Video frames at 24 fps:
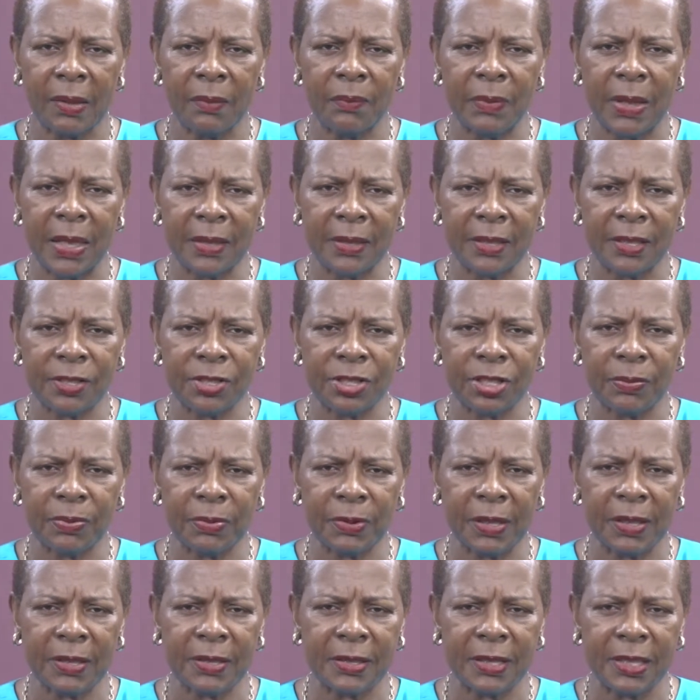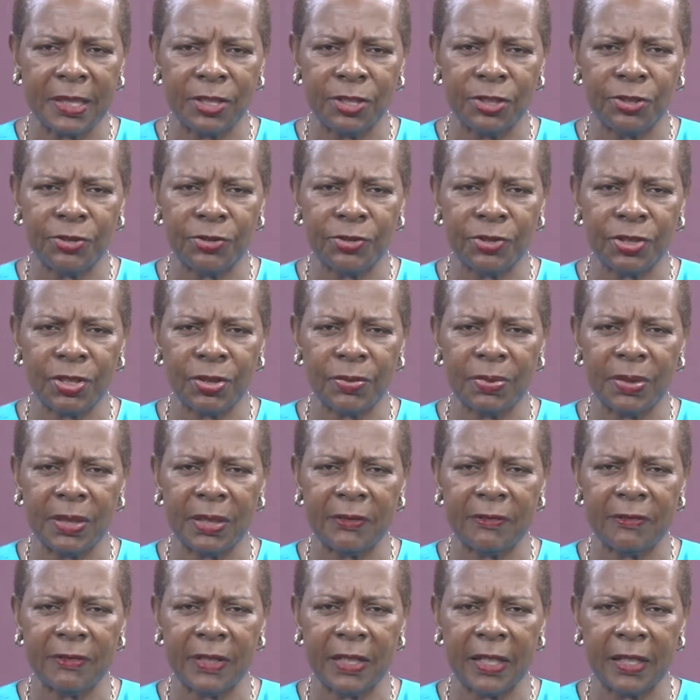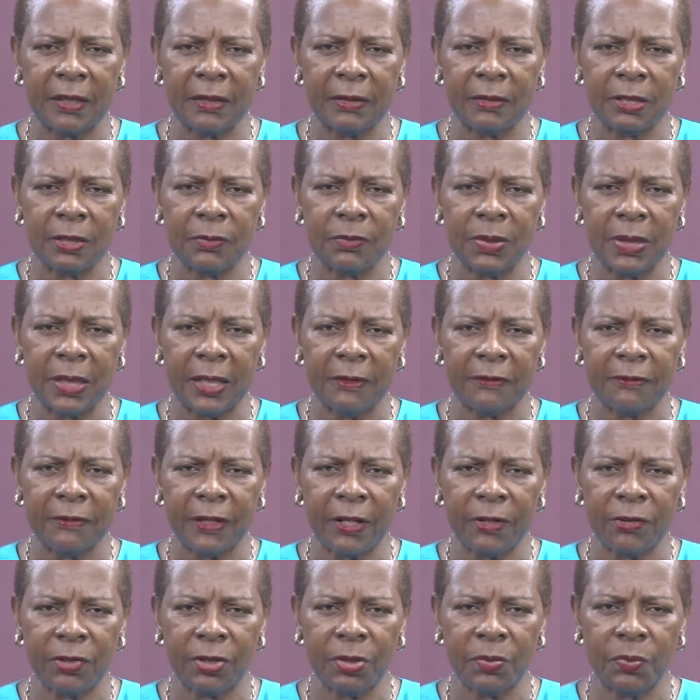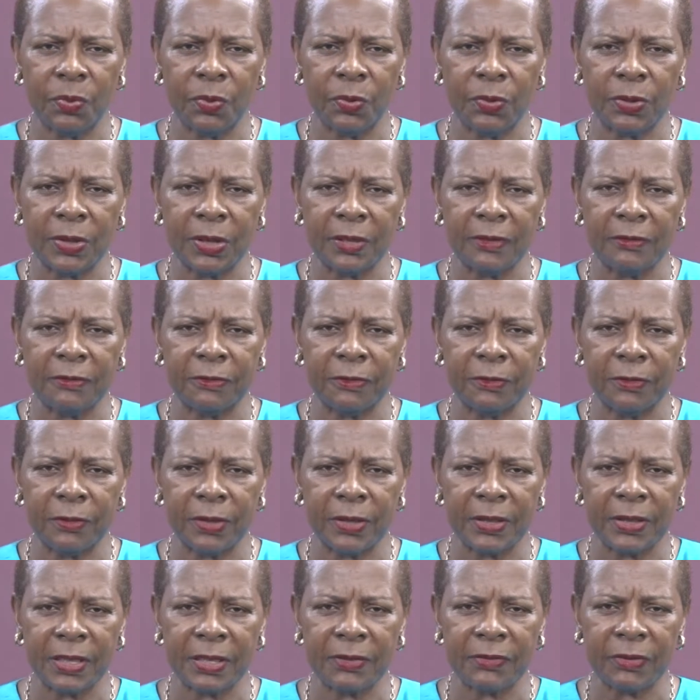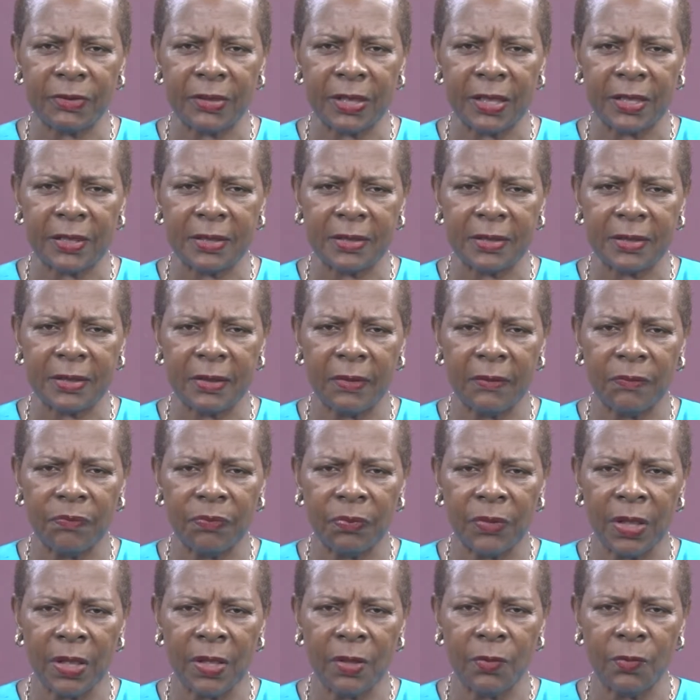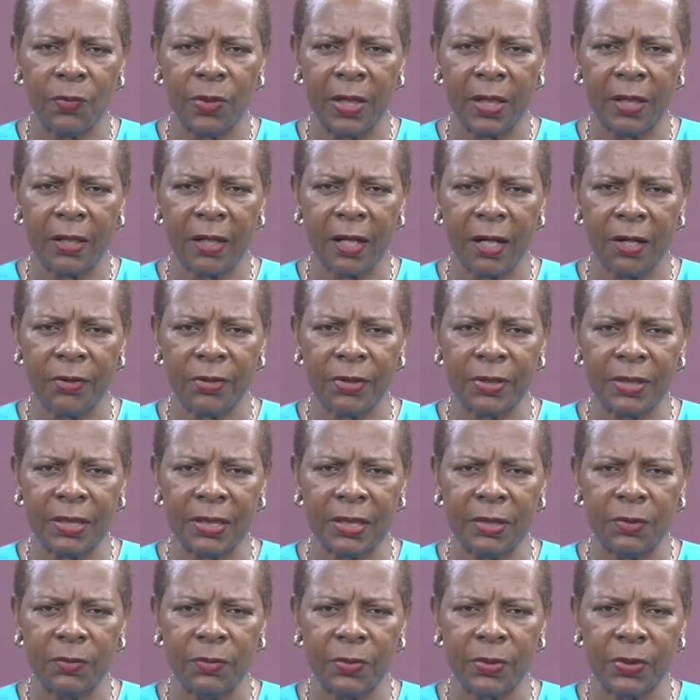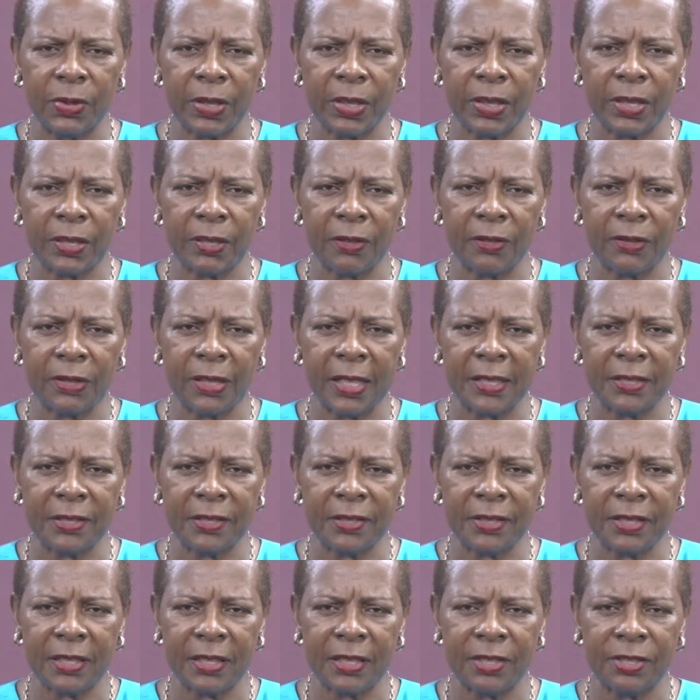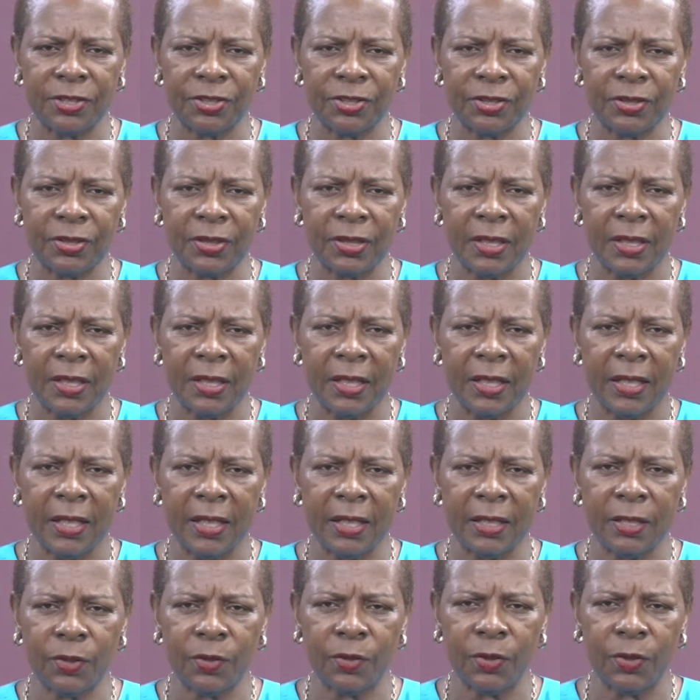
Mentorship continues to be a very important focus for us. We are currently working on legislation in